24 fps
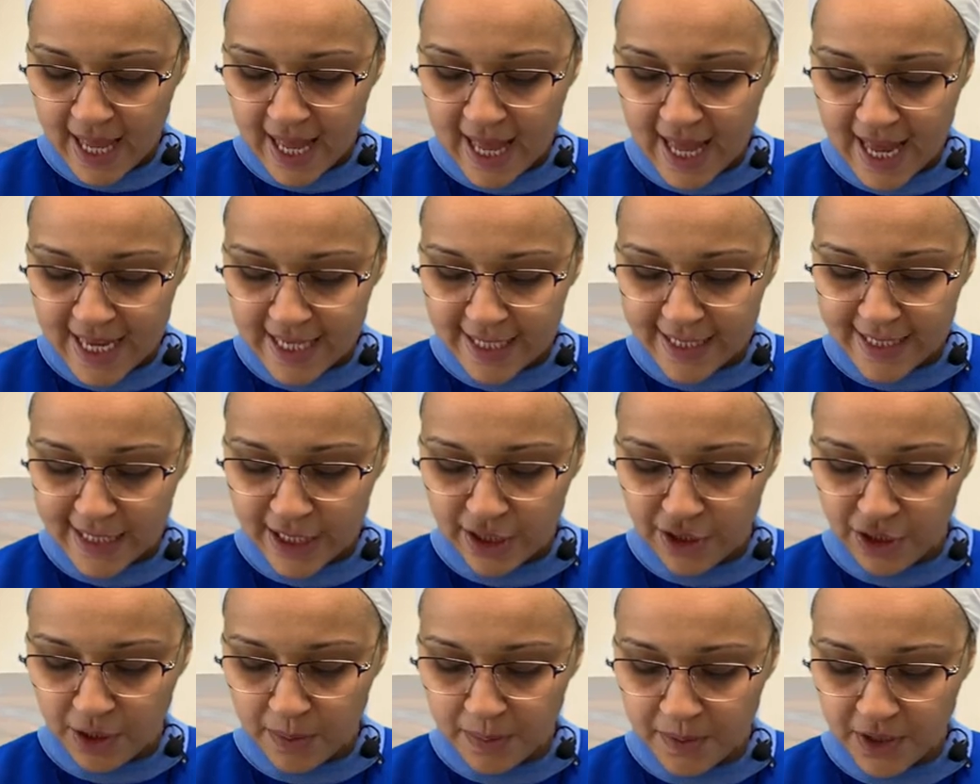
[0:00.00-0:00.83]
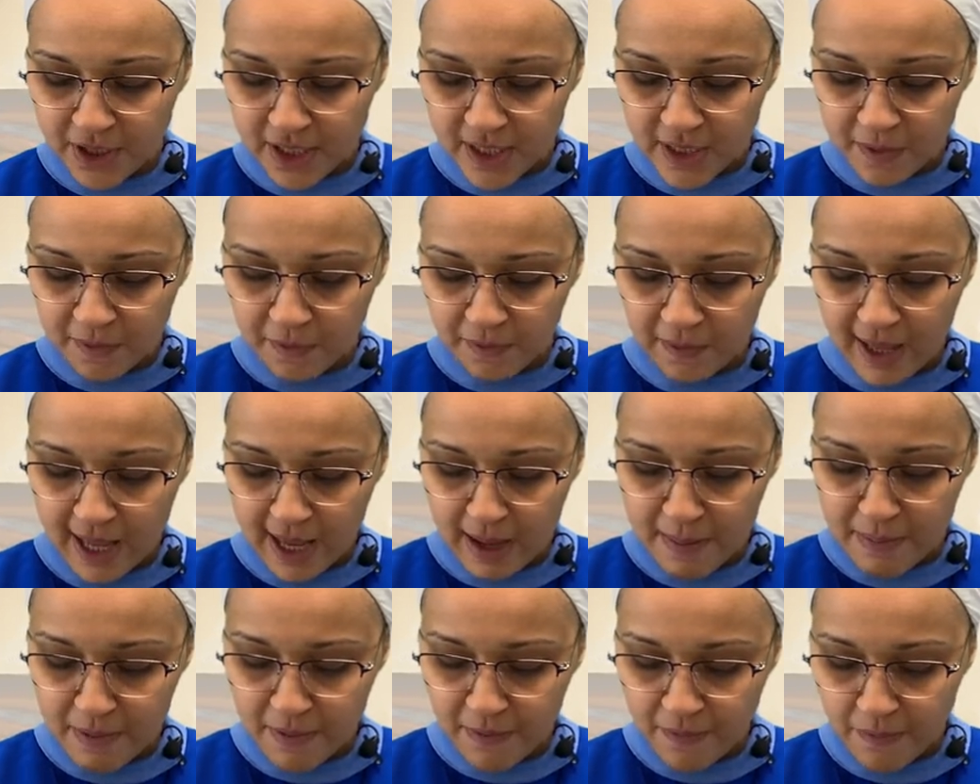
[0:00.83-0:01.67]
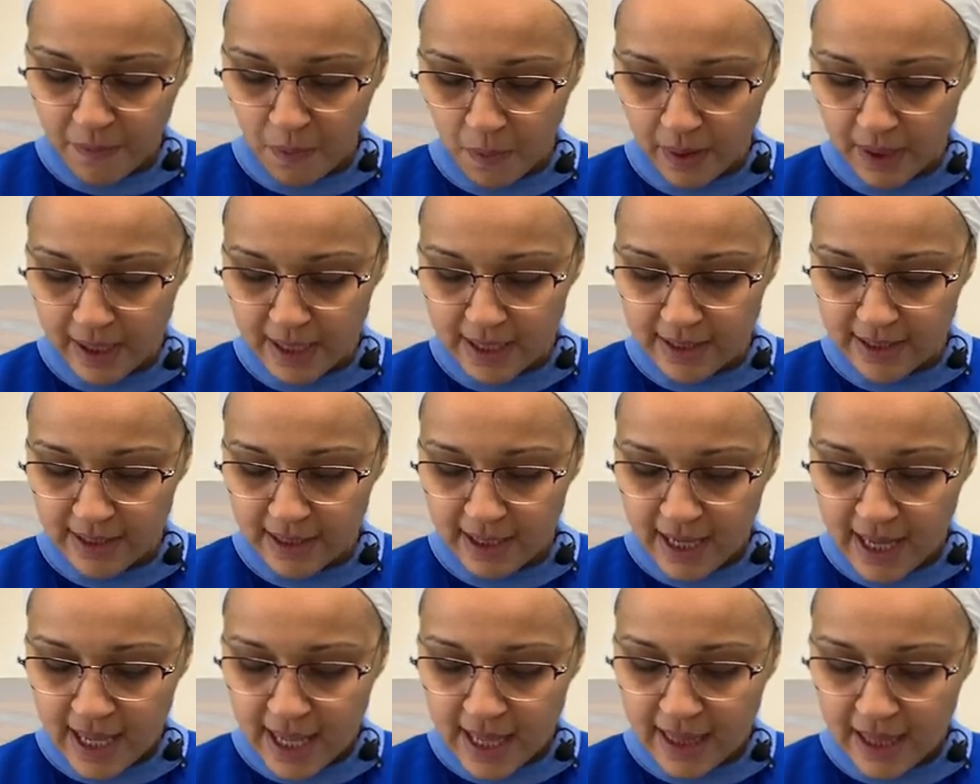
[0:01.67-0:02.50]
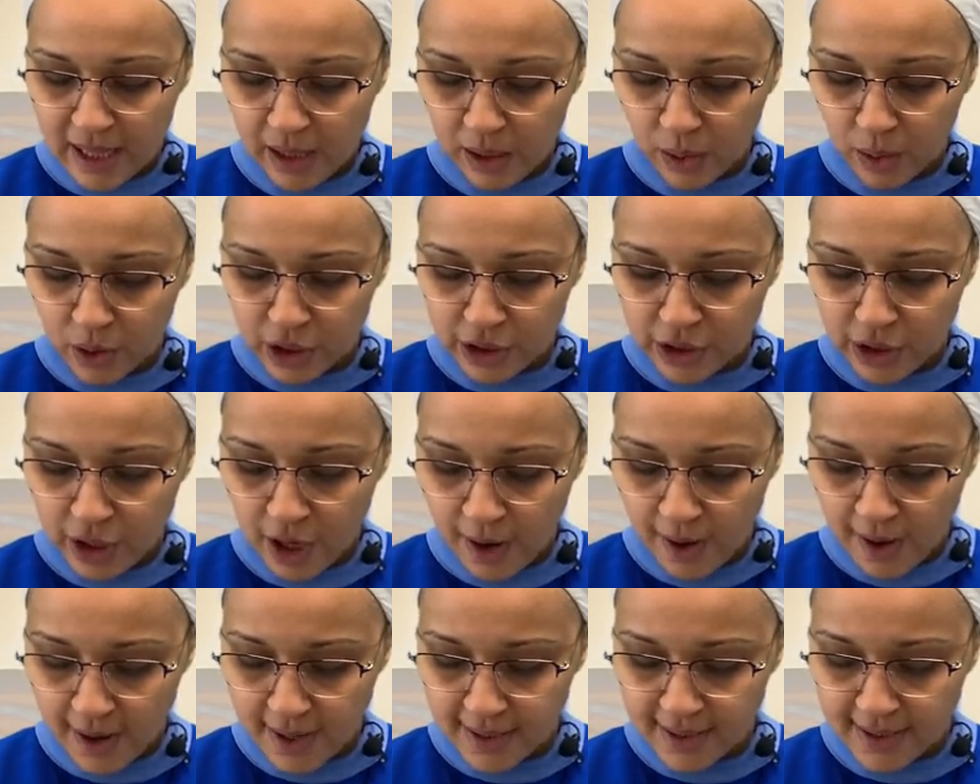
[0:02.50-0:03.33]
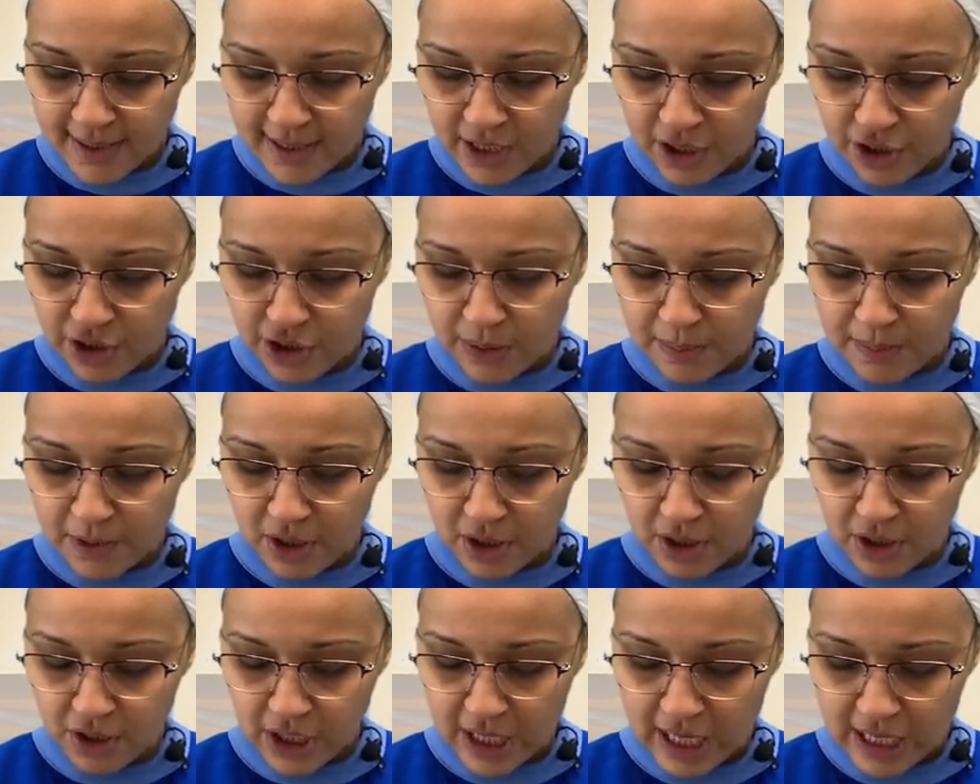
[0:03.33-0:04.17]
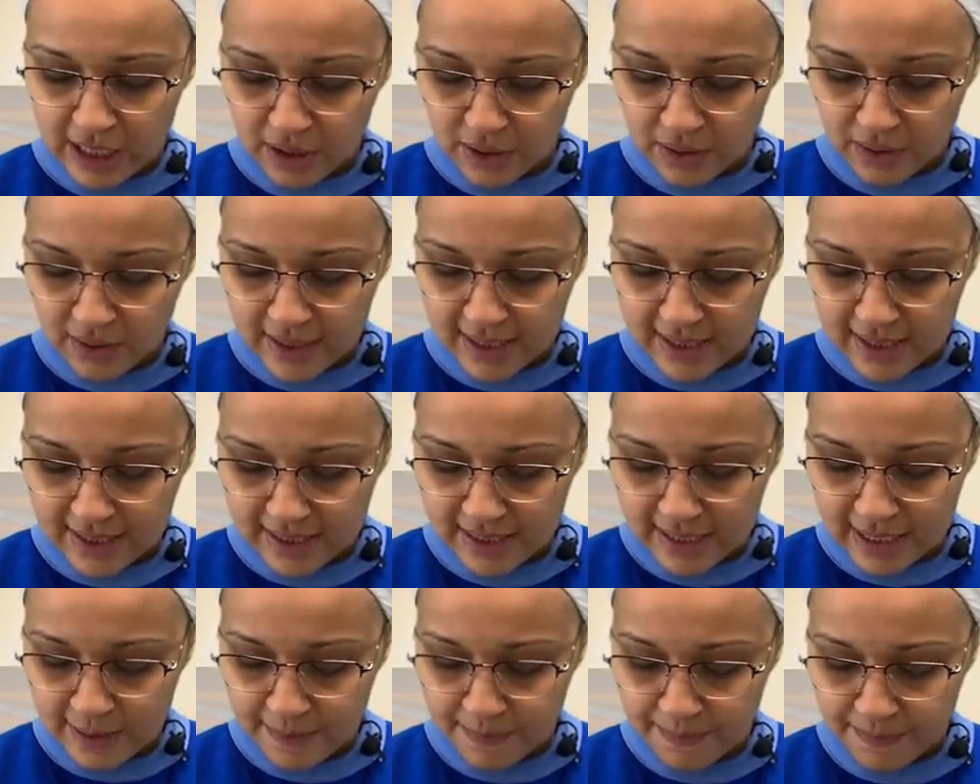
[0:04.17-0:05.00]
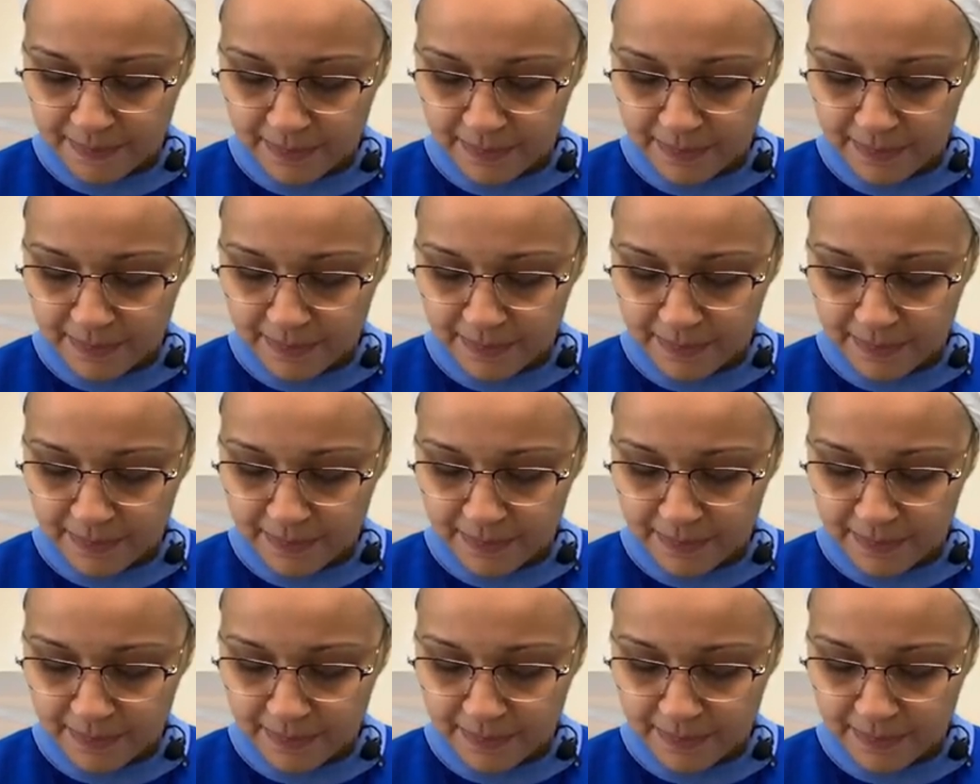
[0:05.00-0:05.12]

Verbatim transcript: As the Egyptians fled before it, the Lord tossed the Egyptians into the sea.